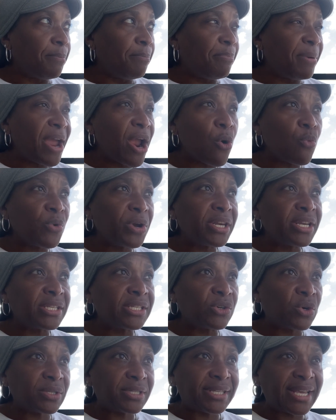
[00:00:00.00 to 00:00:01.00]
bear witness
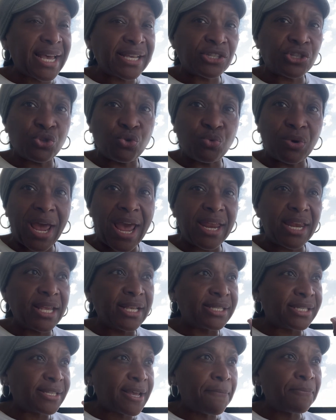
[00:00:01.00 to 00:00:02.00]
or attest to that.
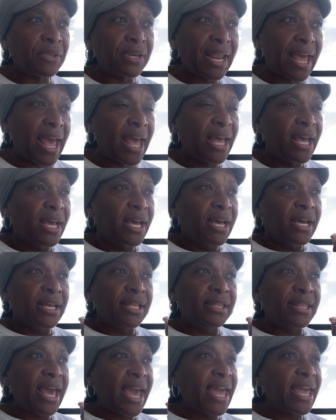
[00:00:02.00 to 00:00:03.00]
It's something that
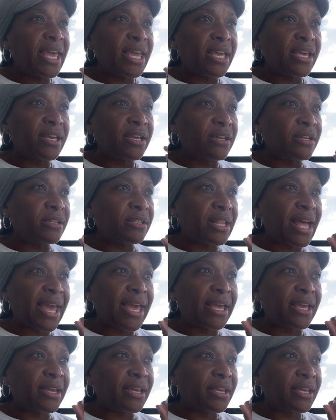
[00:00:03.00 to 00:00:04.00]
they
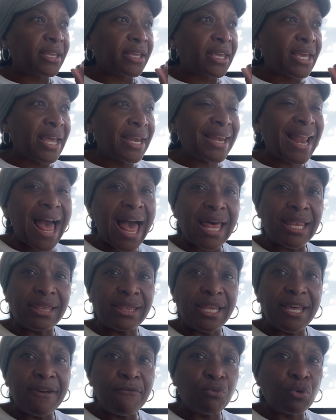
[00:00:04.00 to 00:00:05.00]
like cannot
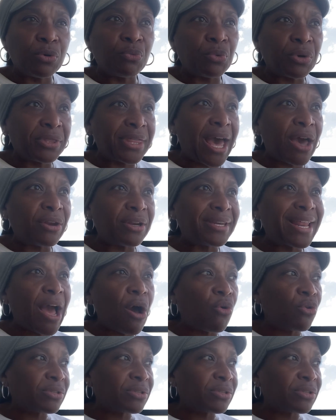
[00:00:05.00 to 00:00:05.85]
live with without a doubt.